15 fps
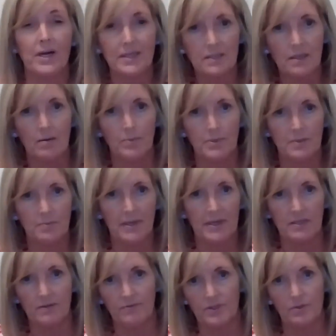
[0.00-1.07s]
practical
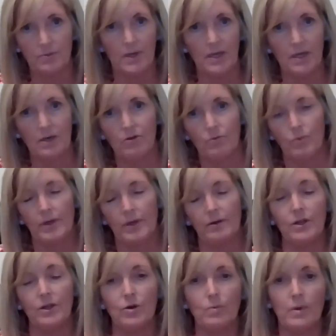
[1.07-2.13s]
perspective as well, look,
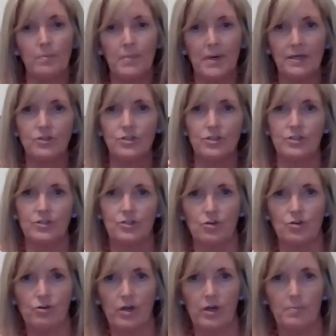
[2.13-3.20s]
when managers are
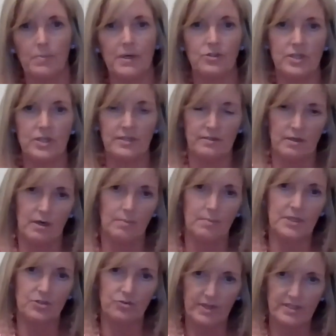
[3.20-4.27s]
talking about, yes, they're
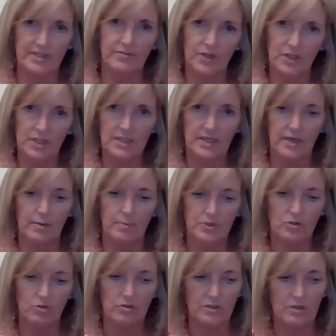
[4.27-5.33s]
coming to raise funds here,
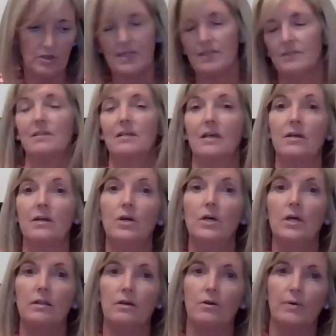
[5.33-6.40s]
but also there's the
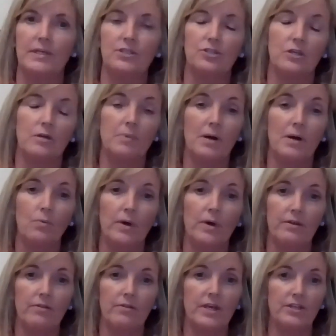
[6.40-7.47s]
question about
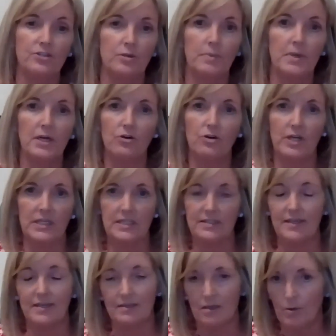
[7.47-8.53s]
whether they should be looking to
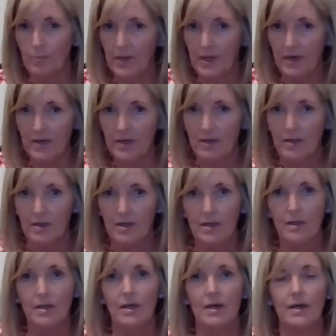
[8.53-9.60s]
set up here.
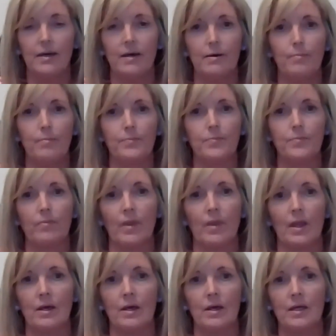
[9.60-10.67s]
And
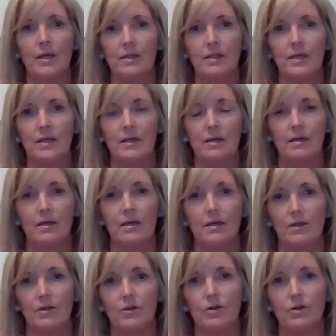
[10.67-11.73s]
I think,
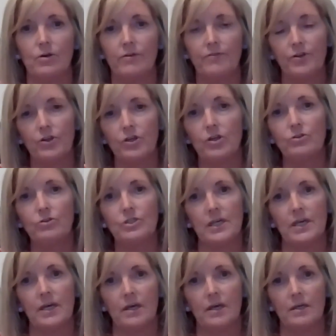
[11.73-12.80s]
if you're
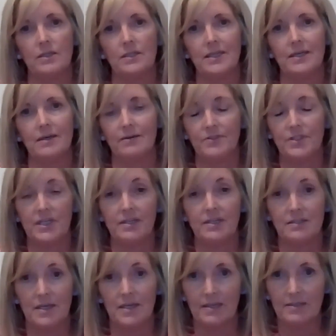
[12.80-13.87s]
using DIFC as an